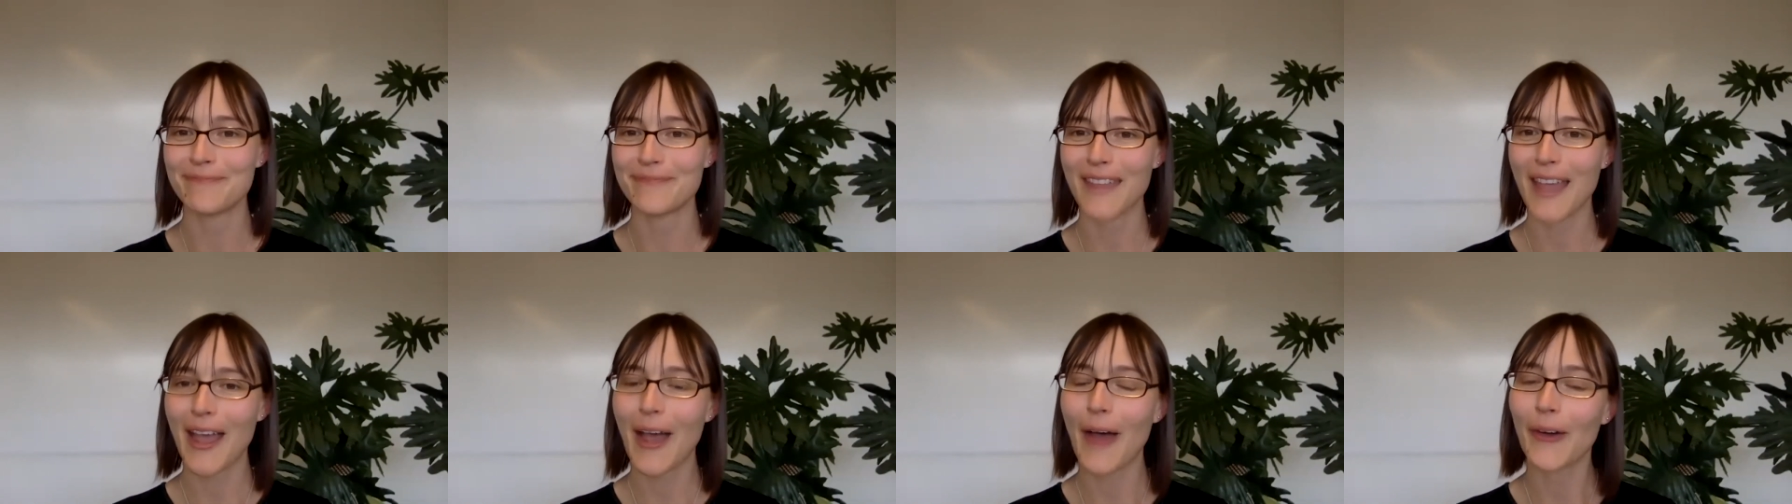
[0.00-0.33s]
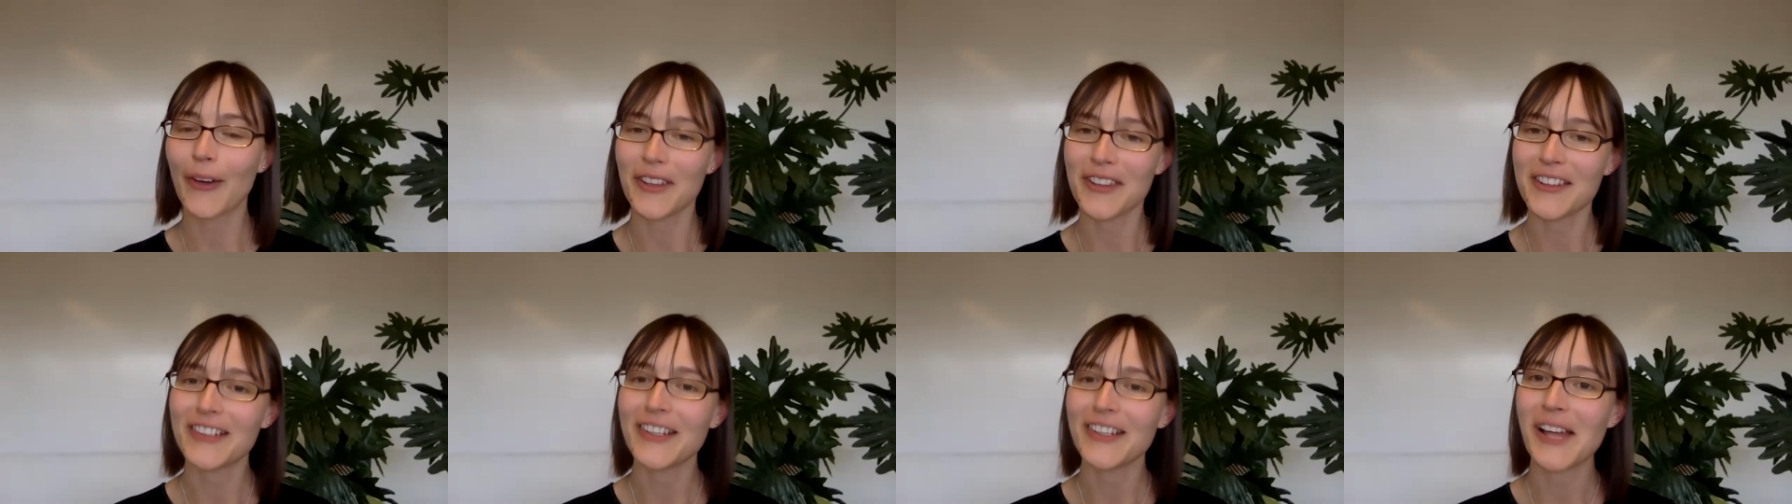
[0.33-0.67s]
out
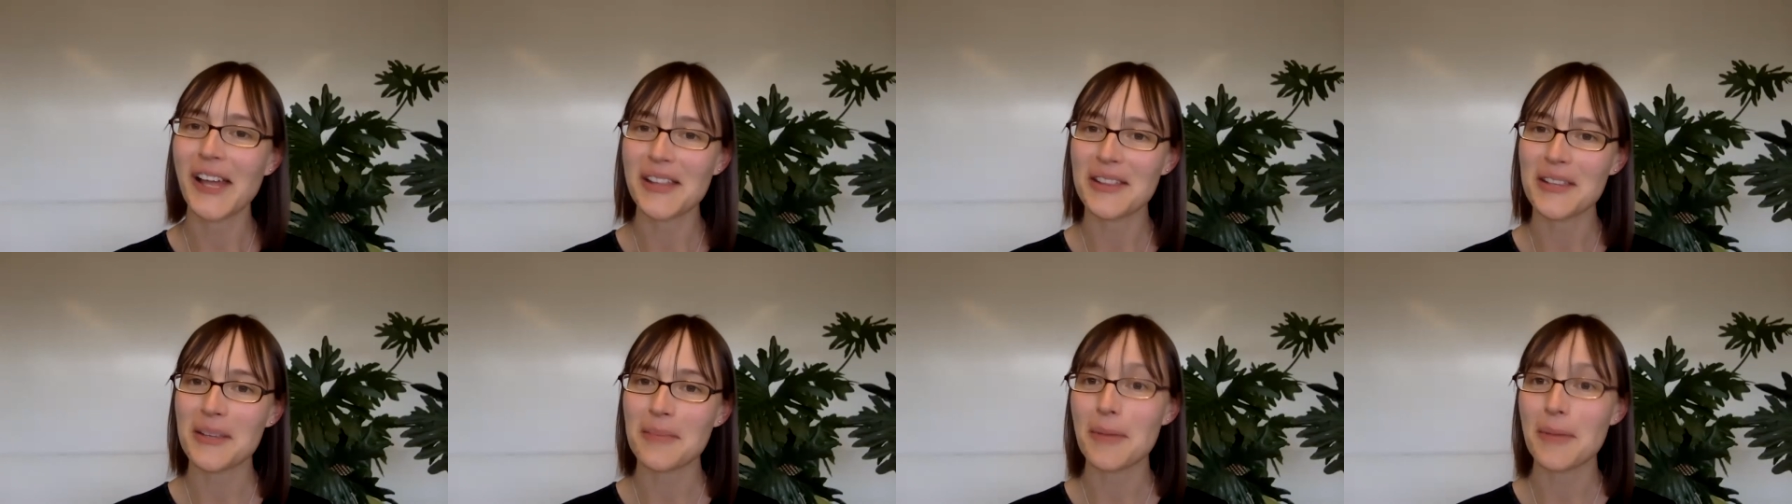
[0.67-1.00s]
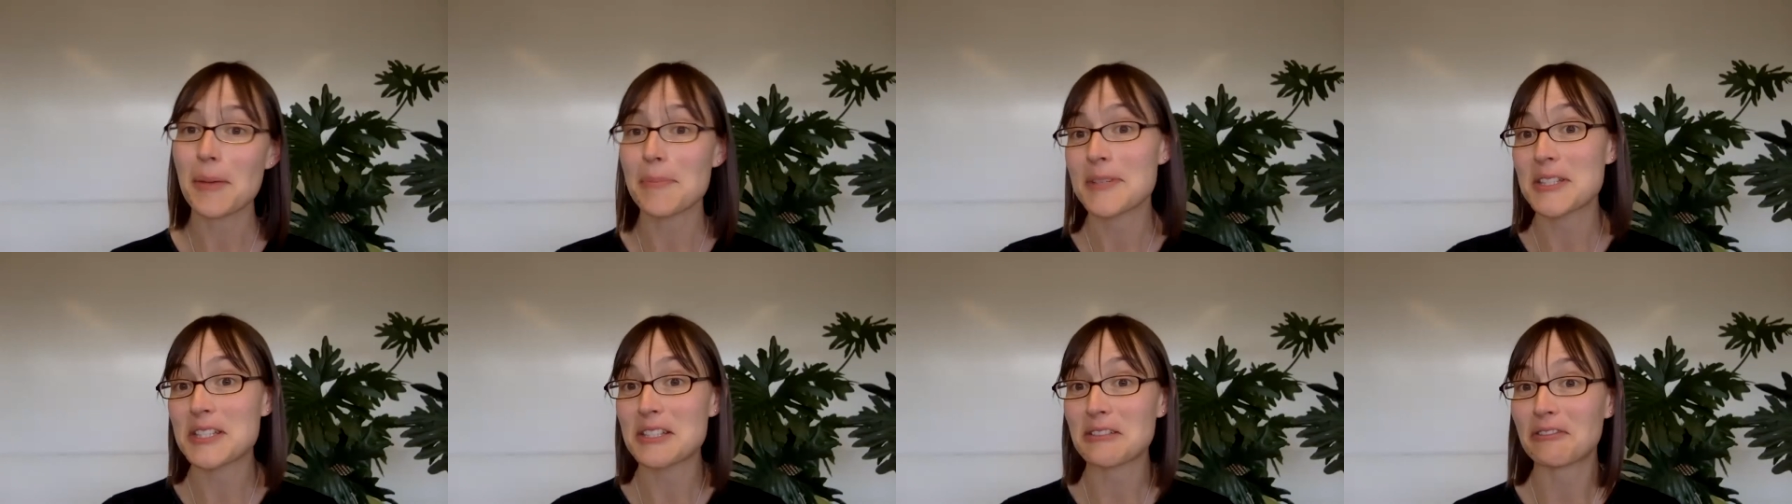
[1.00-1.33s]
on the line that might
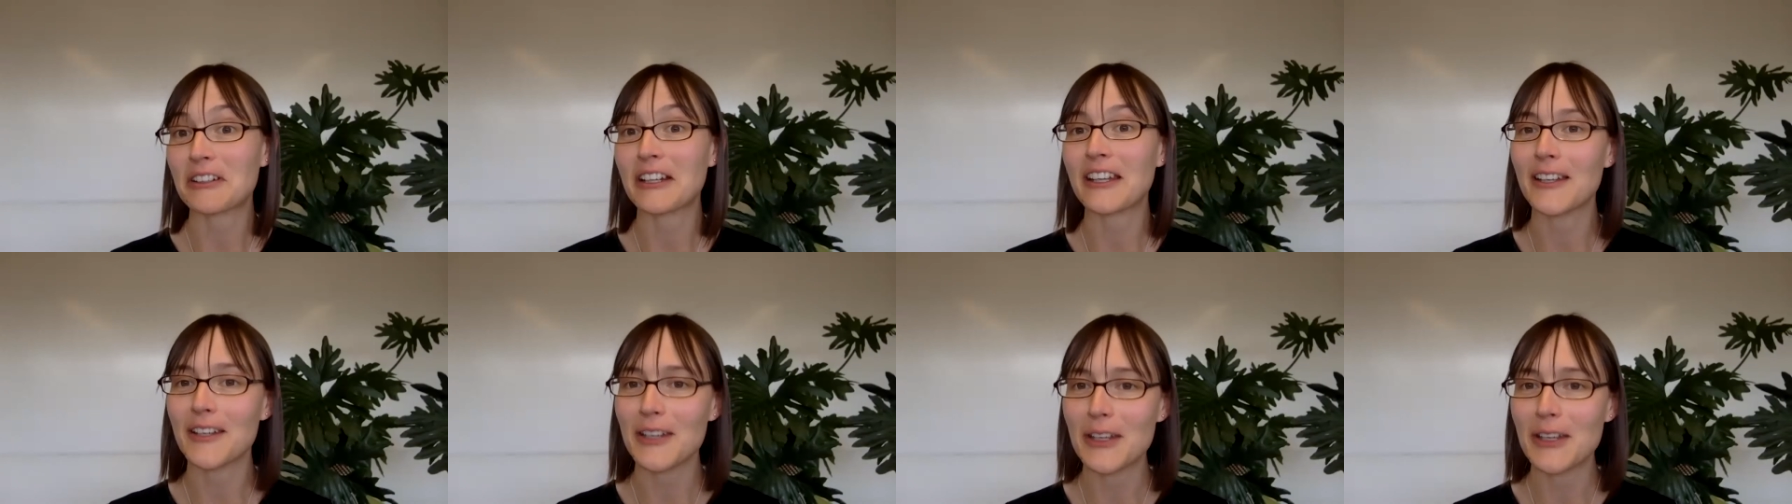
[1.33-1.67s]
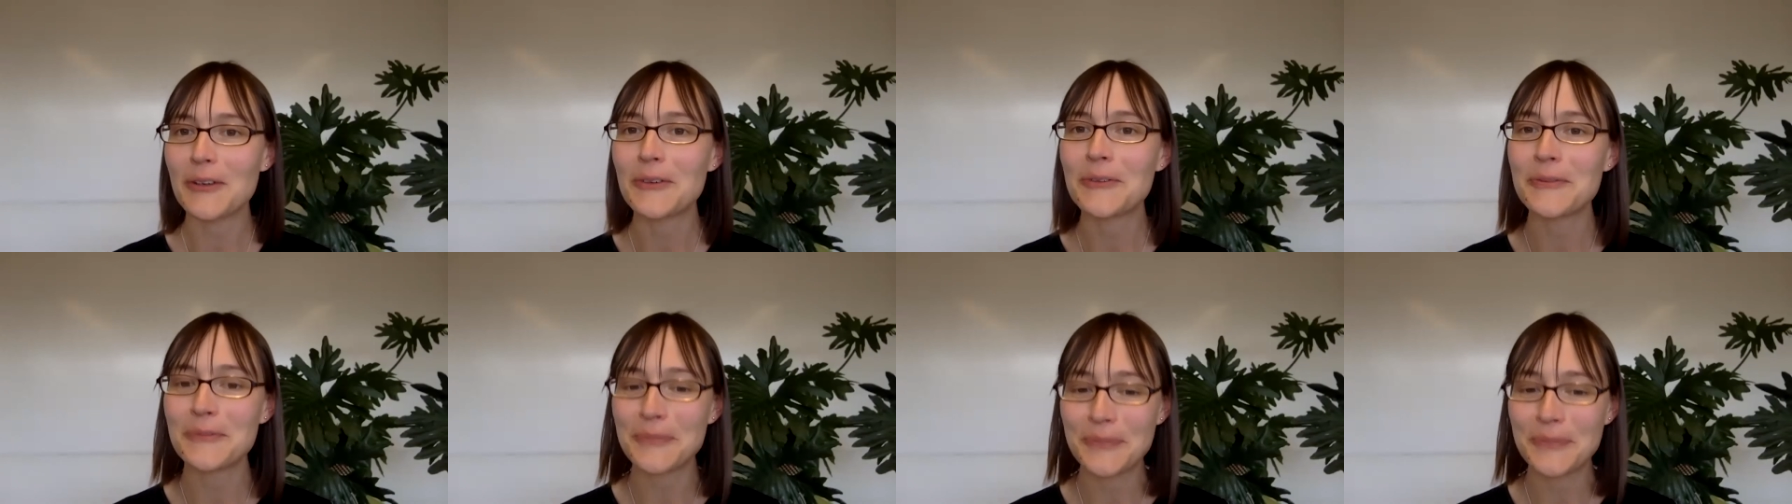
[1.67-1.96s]
be different and new?